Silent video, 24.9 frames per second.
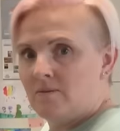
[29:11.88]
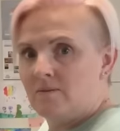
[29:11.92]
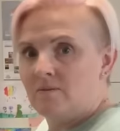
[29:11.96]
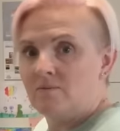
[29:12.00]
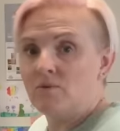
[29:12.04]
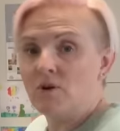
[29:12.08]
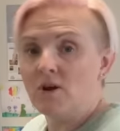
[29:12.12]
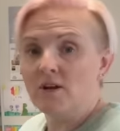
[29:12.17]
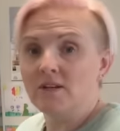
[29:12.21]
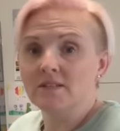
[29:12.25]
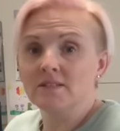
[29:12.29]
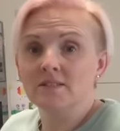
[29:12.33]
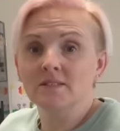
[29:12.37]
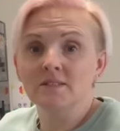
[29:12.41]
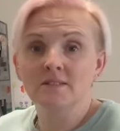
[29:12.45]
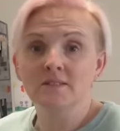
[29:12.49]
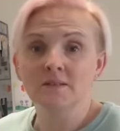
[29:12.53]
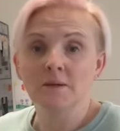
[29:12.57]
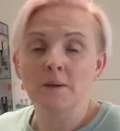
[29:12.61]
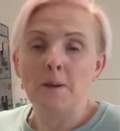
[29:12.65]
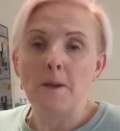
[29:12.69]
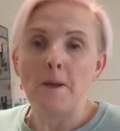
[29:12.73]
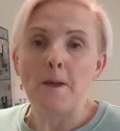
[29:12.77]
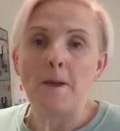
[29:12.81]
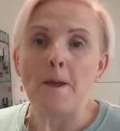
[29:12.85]
Right,
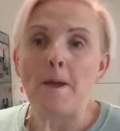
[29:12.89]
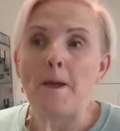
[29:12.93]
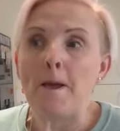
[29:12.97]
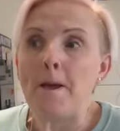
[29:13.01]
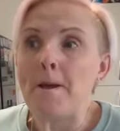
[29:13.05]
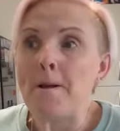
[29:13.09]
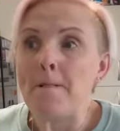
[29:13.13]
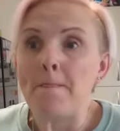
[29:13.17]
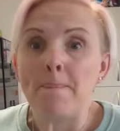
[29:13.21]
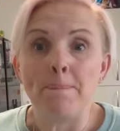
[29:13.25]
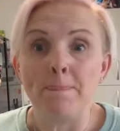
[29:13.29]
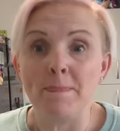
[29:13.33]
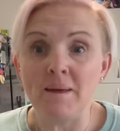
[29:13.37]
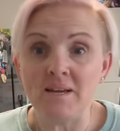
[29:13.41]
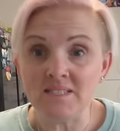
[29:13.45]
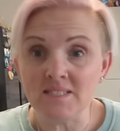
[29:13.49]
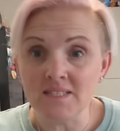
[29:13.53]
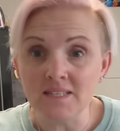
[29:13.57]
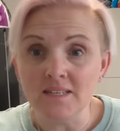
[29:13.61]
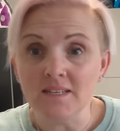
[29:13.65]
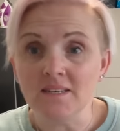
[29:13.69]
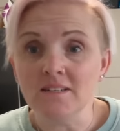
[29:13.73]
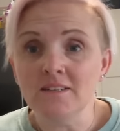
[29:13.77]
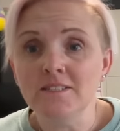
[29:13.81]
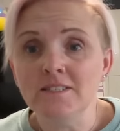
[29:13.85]
that's
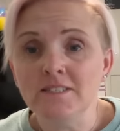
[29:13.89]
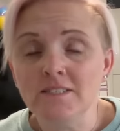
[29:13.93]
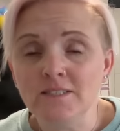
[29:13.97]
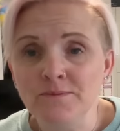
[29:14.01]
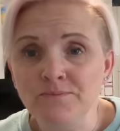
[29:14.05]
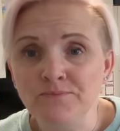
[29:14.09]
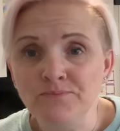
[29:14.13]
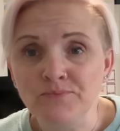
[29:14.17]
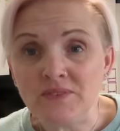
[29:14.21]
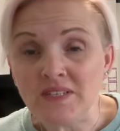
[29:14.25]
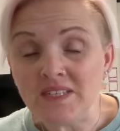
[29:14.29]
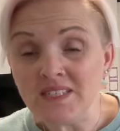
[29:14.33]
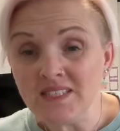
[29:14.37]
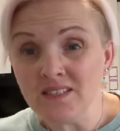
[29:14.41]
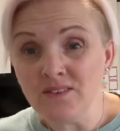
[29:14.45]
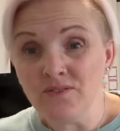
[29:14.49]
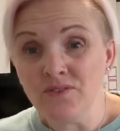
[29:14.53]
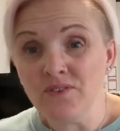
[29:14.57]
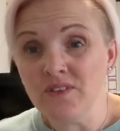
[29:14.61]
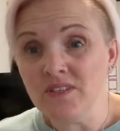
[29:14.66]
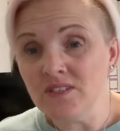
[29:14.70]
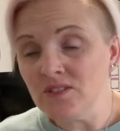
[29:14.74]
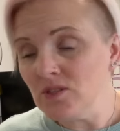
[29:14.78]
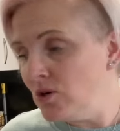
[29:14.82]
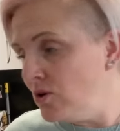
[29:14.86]
it guys, that's it
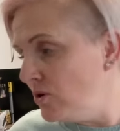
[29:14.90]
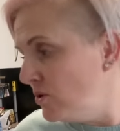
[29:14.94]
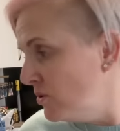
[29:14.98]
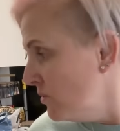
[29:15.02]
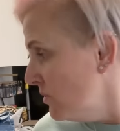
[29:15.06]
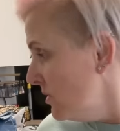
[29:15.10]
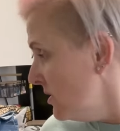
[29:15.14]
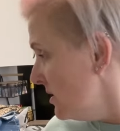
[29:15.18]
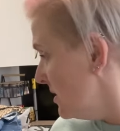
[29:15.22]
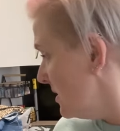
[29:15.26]
for this haul.